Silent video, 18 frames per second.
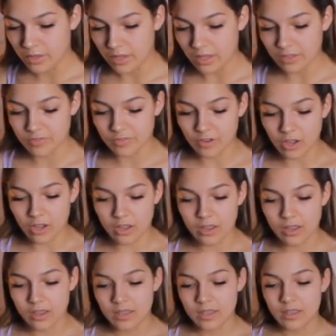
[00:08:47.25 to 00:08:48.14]
If
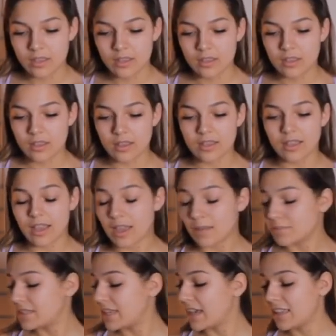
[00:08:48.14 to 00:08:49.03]
not,
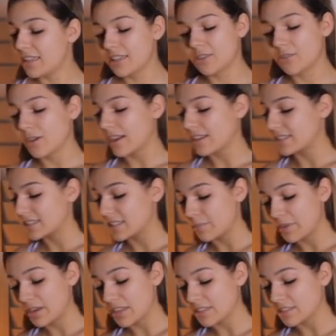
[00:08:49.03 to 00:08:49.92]
I'm telling you guys,
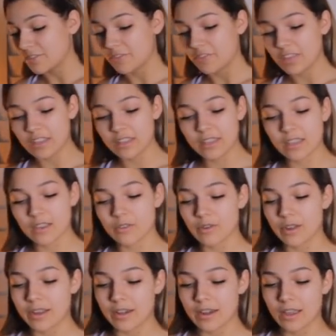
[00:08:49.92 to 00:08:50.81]
somebody is feeling
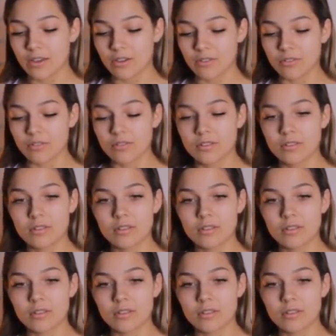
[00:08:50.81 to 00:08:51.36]
it right now.